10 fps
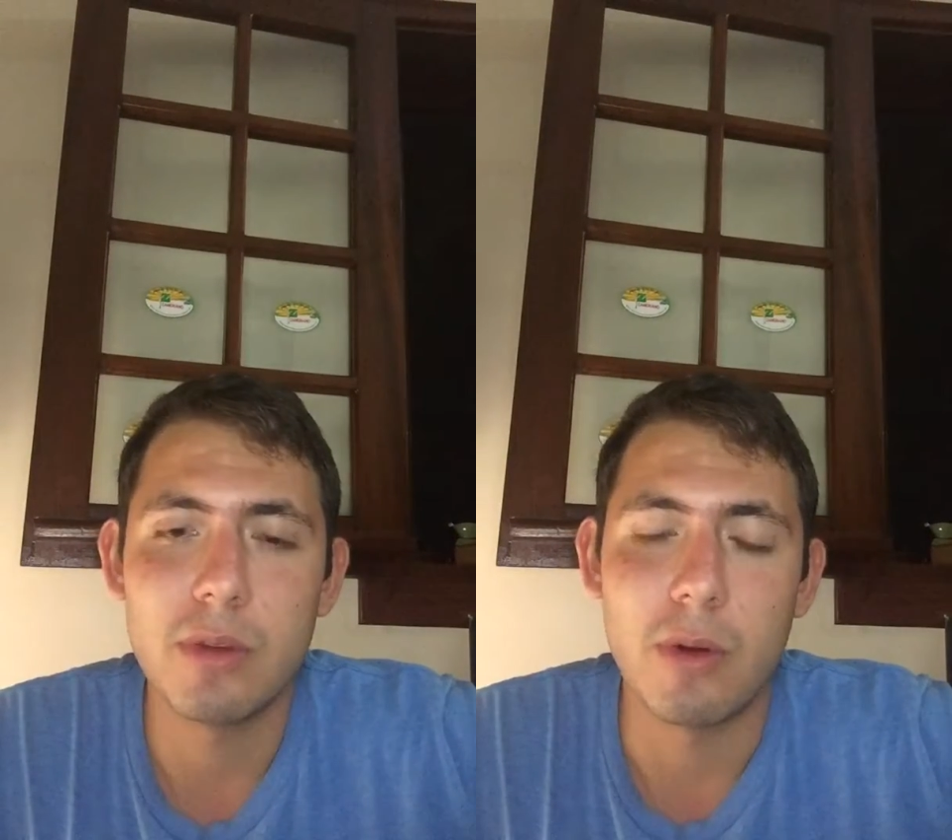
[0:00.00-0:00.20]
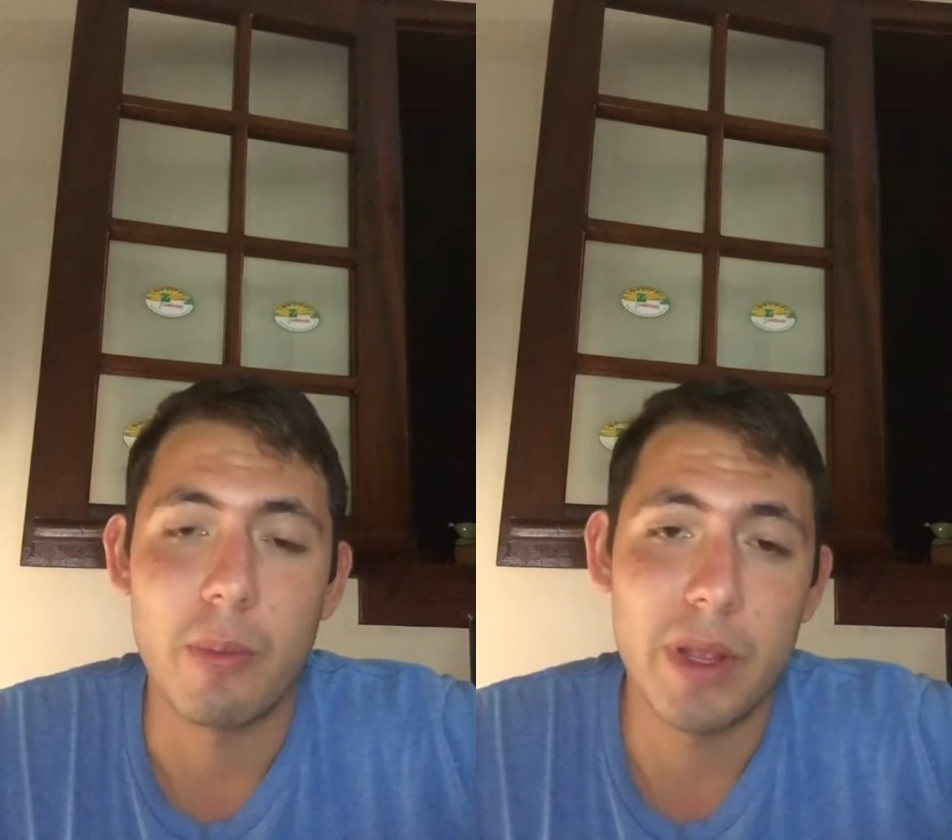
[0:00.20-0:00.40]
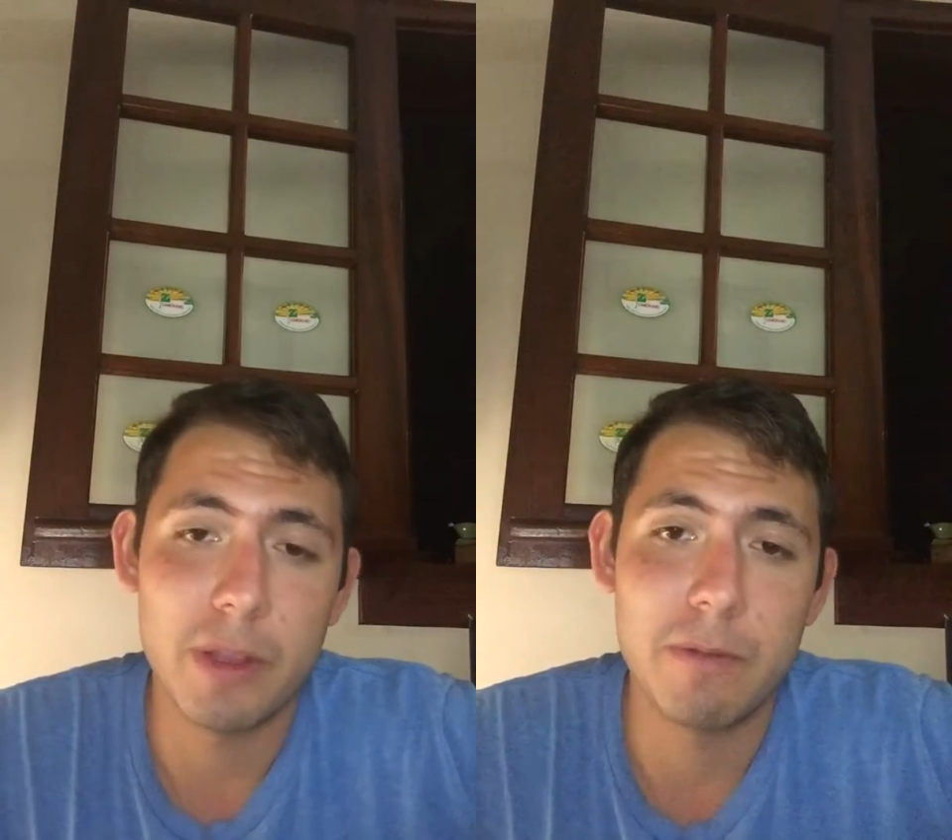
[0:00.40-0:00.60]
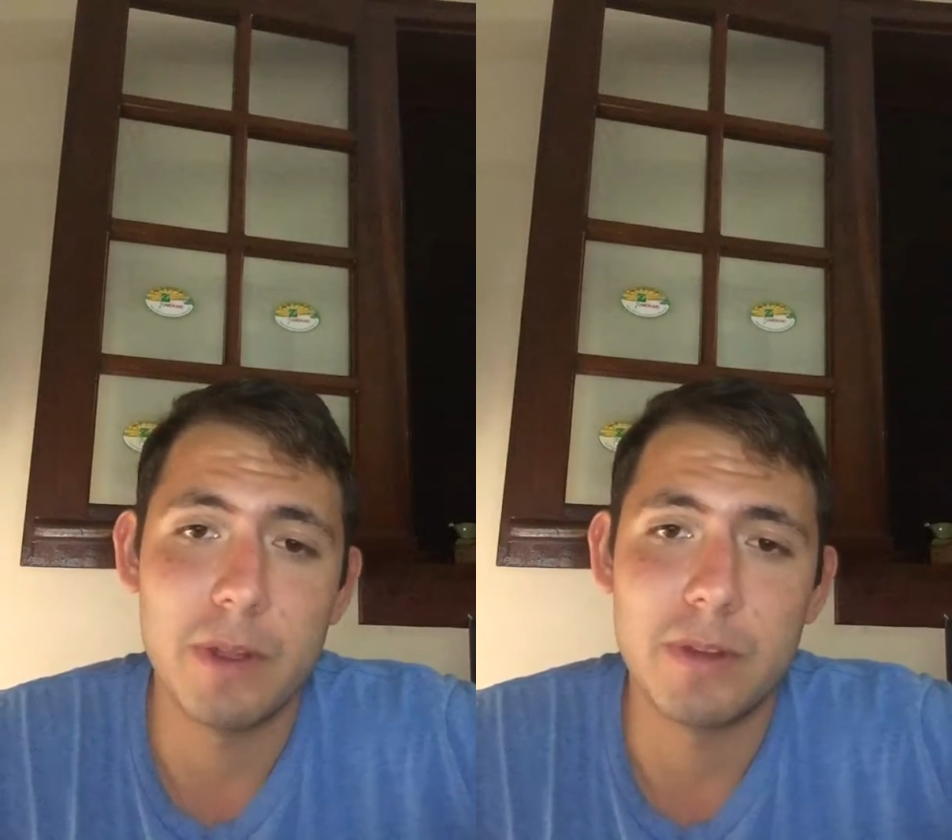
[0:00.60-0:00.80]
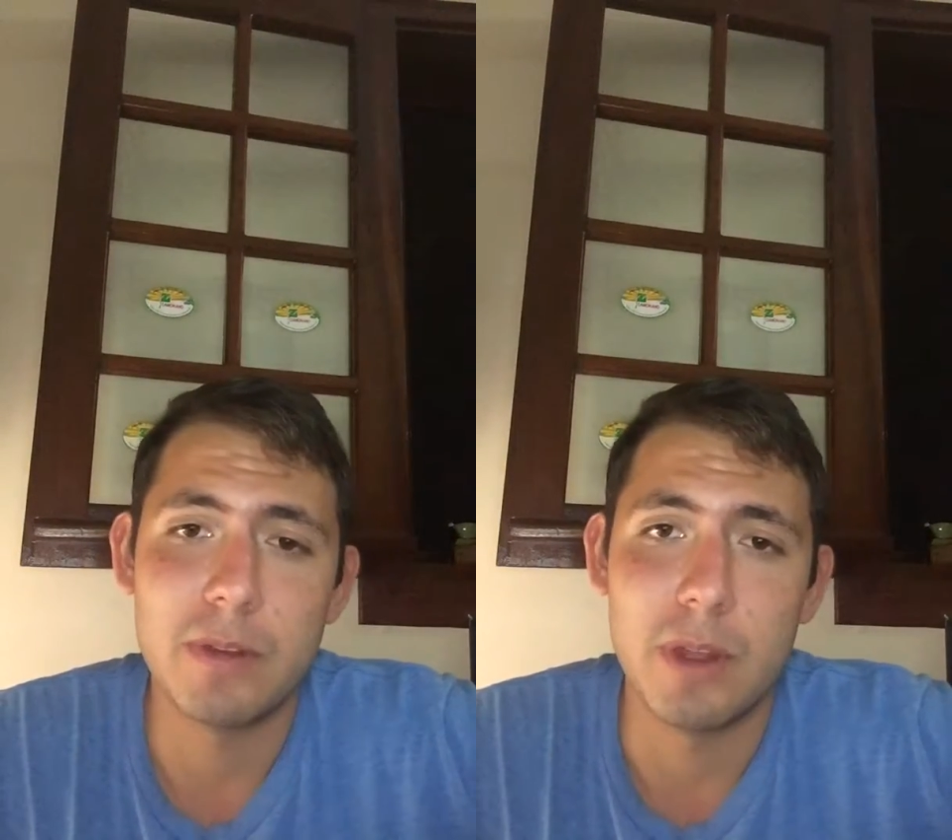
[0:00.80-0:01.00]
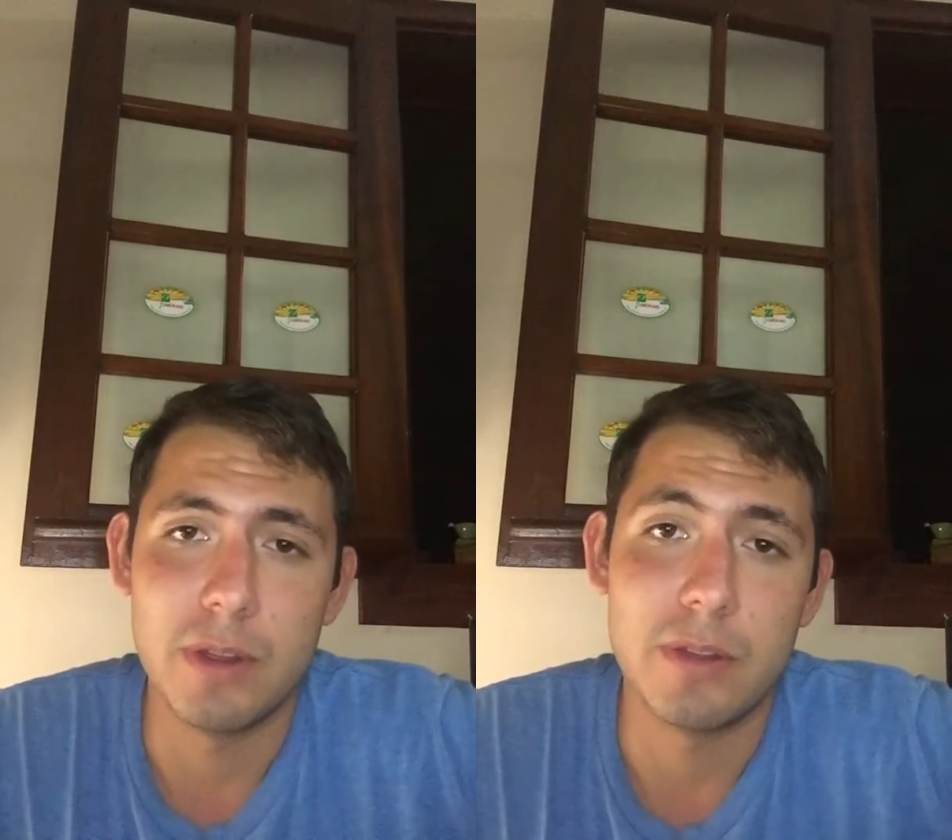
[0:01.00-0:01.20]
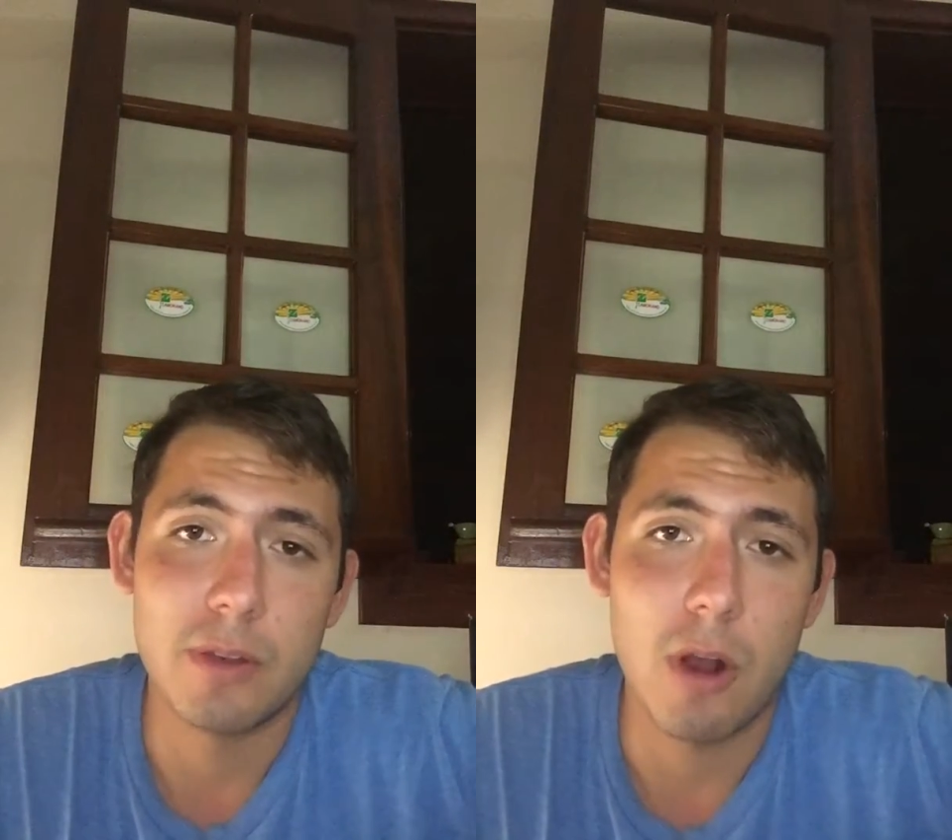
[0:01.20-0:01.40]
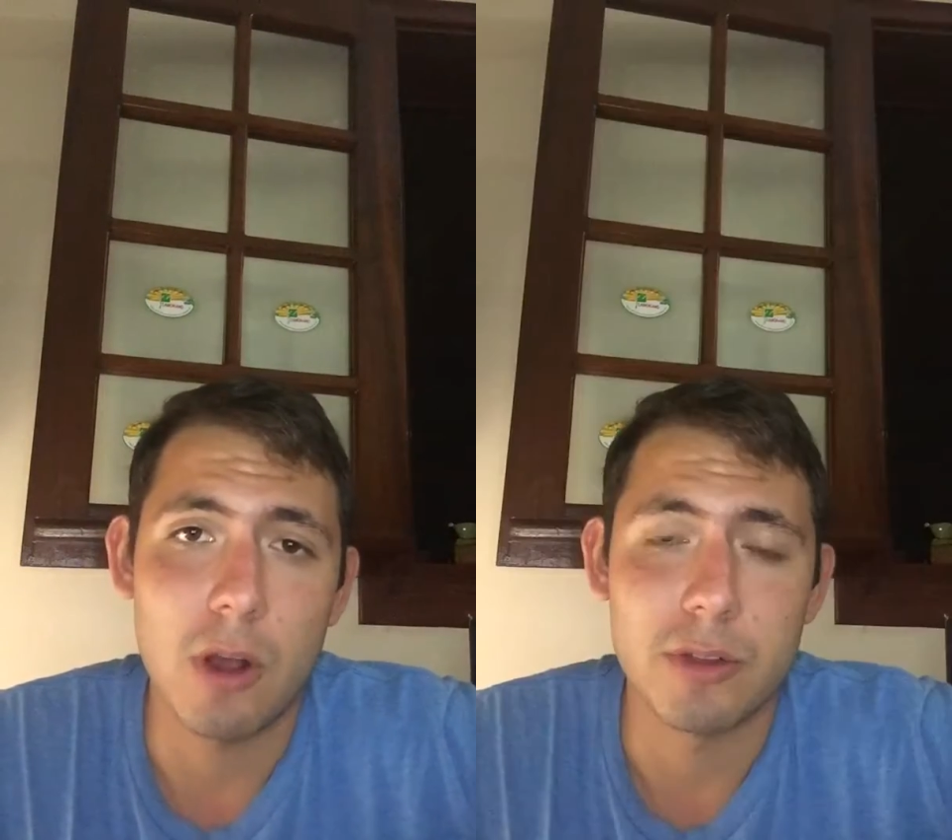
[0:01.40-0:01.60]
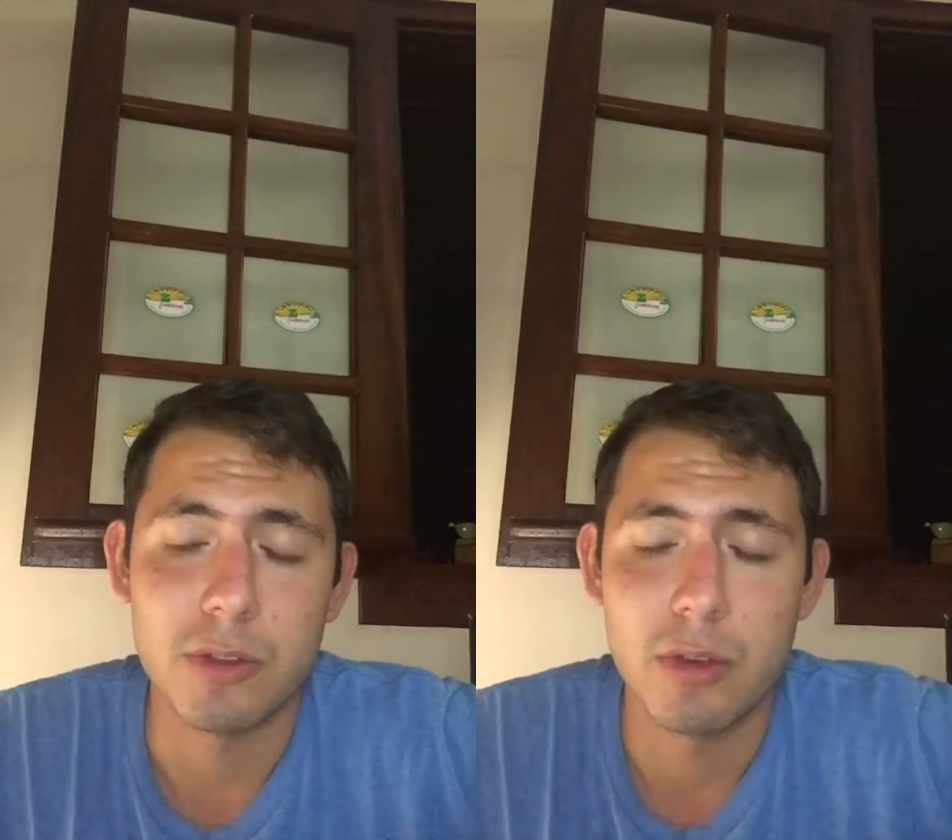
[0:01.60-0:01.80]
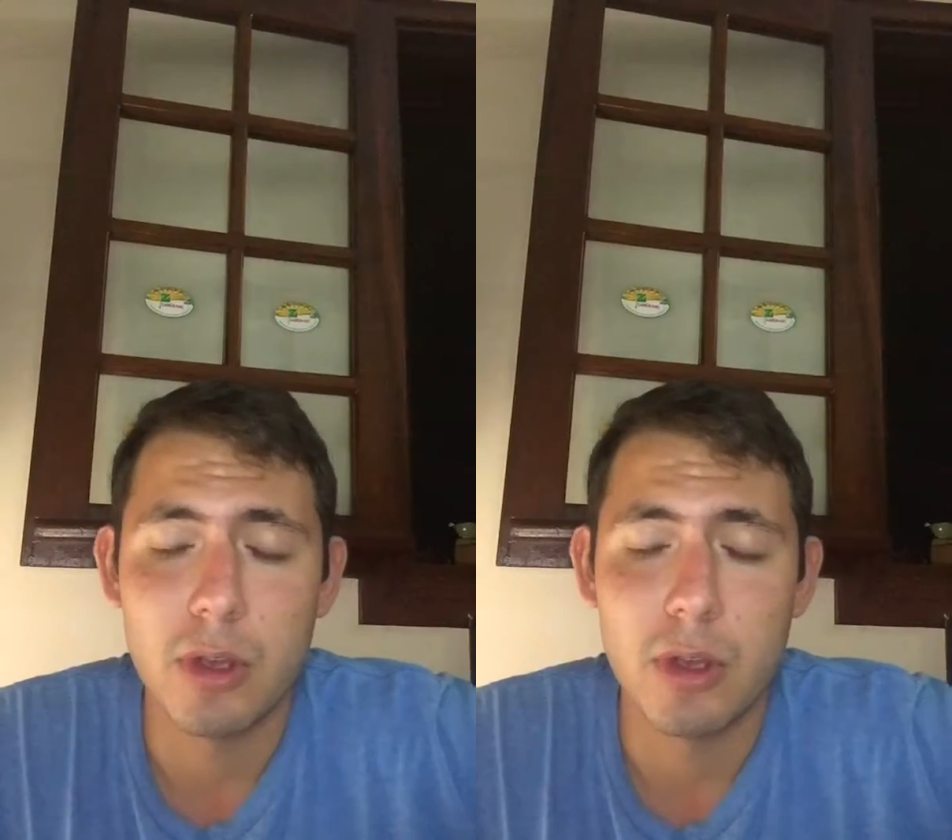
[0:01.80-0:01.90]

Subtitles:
or benefits that this cause.